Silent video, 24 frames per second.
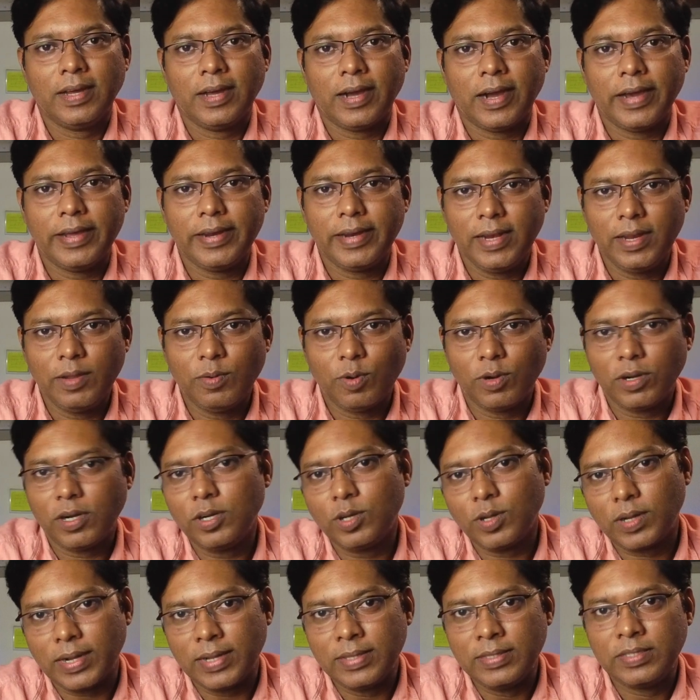I really wanted
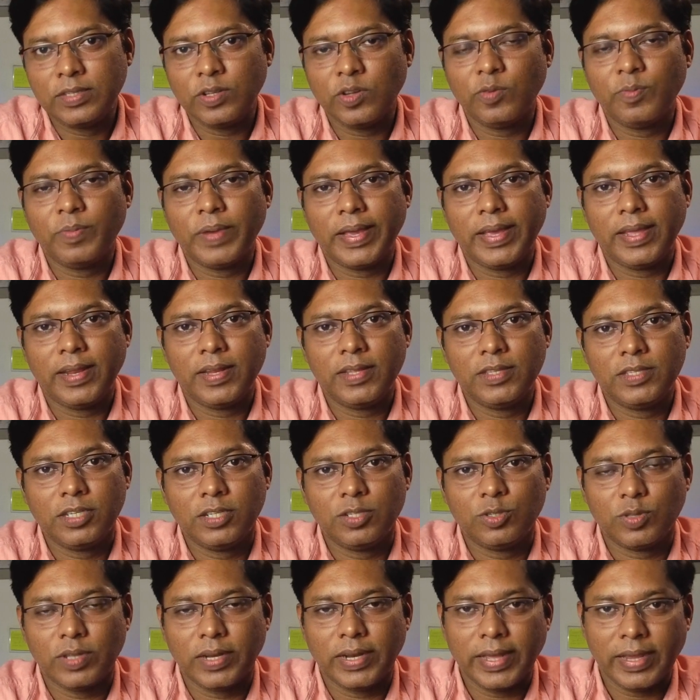to conserve my energy
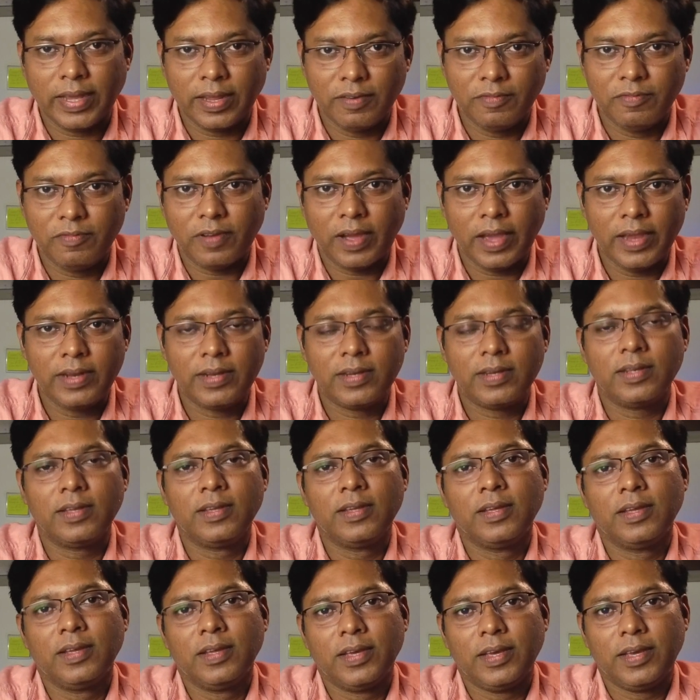so that I can fight
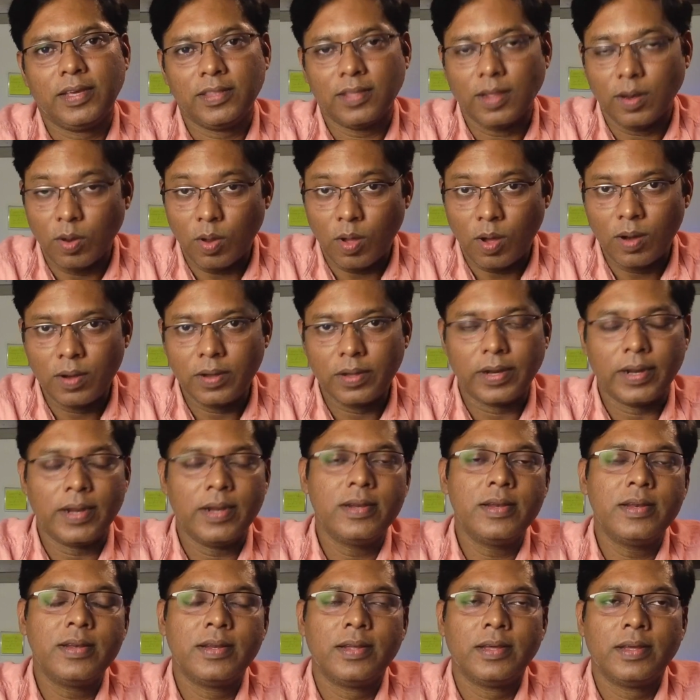in the long
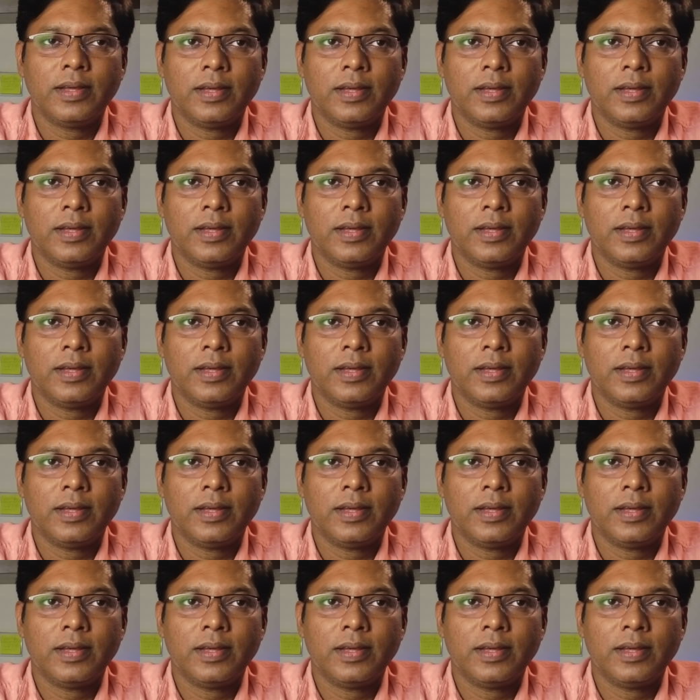run.